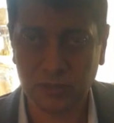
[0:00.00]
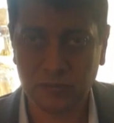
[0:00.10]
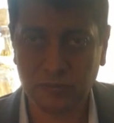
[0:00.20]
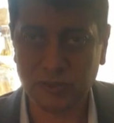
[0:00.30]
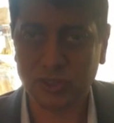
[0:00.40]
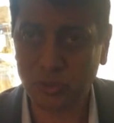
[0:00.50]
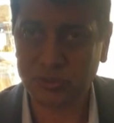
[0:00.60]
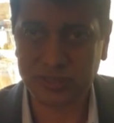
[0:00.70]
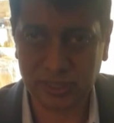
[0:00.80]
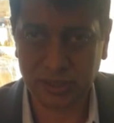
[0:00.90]
physio
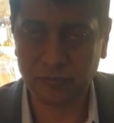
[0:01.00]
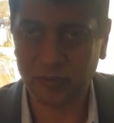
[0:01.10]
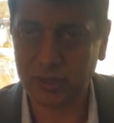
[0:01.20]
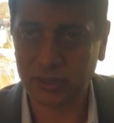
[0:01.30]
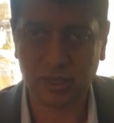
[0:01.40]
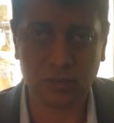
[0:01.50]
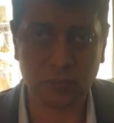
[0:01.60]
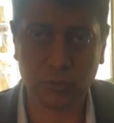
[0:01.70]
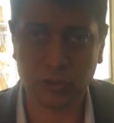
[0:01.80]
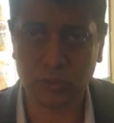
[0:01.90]
setup where they can
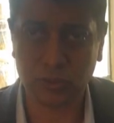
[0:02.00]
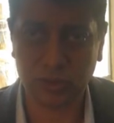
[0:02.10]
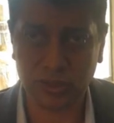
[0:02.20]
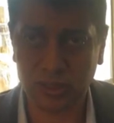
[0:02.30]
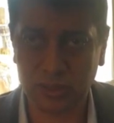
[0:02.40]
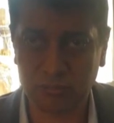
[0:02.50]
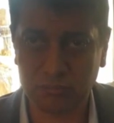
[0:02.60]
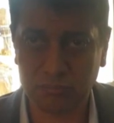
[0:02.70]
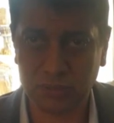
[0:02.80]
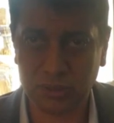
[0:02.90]
put you on a
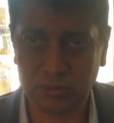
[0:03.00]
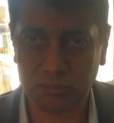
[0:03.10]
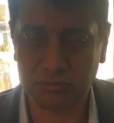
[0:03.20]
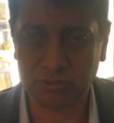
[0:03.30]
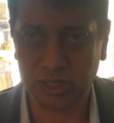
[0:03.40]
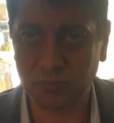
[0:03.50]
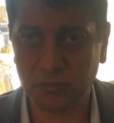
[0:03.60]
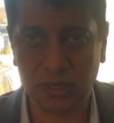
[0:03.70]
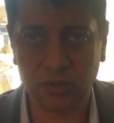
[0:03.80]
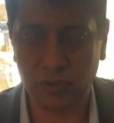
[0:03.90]

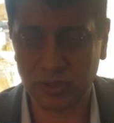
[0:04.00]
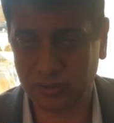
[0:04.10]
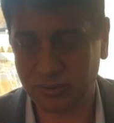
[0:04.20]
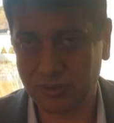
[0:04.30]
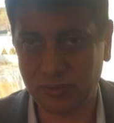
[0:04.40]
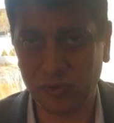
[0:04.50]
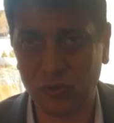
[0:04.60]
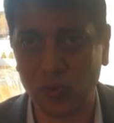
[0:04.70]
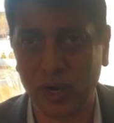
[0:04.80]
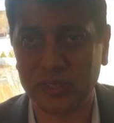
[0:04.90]
treadmill with different
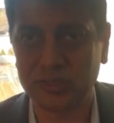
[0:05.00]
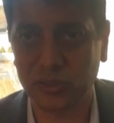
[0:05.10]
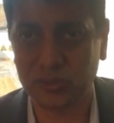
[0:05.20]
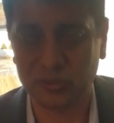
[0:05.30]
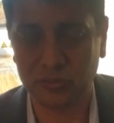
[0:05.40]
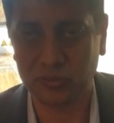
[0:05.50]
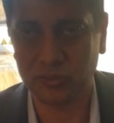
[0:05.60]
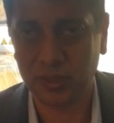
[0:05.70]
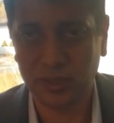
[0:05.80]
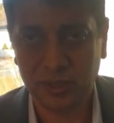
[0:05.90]
wires on you,
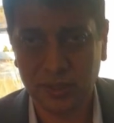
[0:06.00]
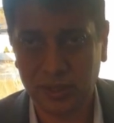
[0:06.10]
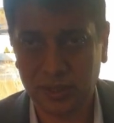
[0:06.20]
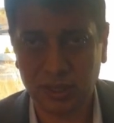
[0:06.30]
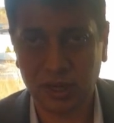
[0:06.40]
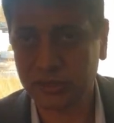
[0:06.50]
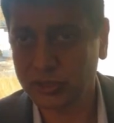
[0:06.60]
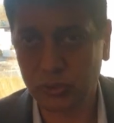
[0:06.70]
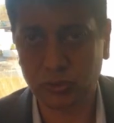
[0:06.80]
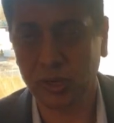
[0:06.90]
and they'll ask
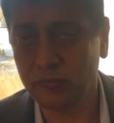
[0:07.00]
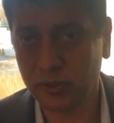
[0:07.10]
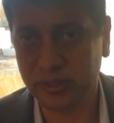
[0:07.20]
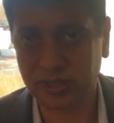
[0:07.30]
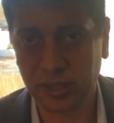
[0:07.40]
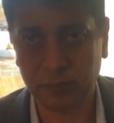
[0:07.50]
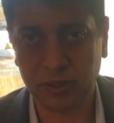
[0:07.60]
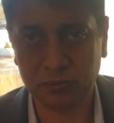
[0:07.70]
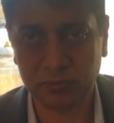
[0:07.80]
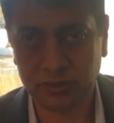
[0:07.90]
you to run, for example,
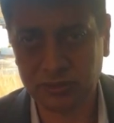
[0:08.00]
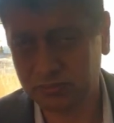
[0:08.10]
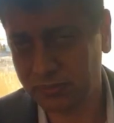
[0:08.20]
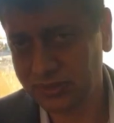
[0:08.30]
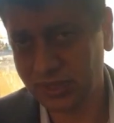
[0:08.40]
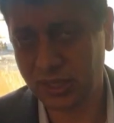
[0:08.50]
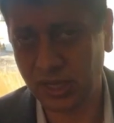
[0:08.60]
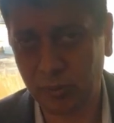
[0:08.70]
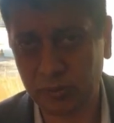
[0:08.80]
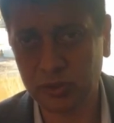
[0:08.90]
and it's basically
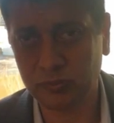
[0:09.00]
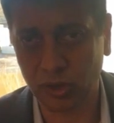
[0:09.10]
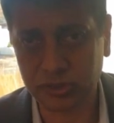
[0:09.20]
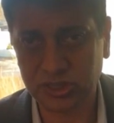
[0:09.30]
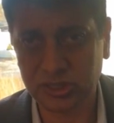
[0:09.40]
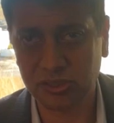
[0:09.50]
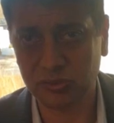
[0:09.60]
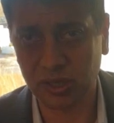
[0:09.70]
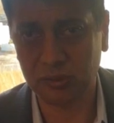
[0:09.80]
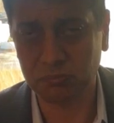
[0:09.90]
how much of oxygen you
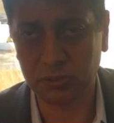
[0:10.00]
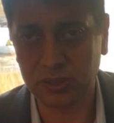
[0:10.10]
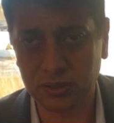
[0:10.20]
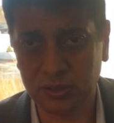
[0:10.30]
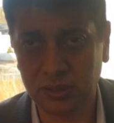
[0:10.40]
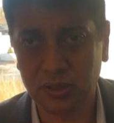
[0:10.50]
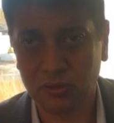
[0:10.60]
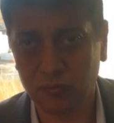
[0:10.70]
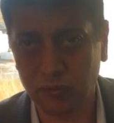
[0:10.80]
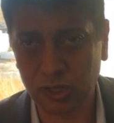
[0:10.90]
can burn,
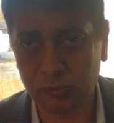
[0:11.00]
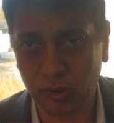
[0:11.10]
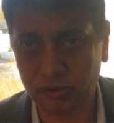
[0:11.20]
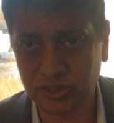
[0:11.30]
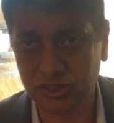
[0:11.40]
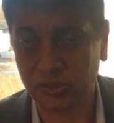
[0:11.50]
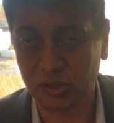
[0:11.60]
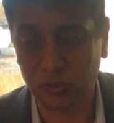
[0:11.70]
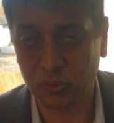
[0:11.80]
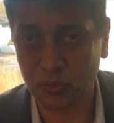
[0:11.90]
volume of oxygen you can
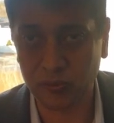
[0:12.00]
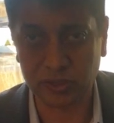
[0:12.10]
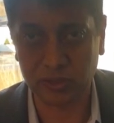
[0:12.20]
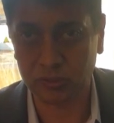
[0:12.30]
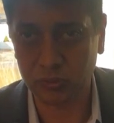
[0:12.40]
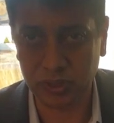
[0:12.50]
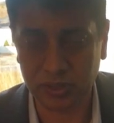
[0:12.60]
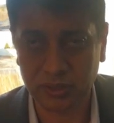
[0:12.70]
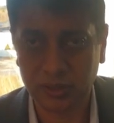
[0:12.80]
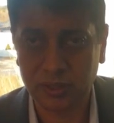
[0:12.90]
hold when you're doing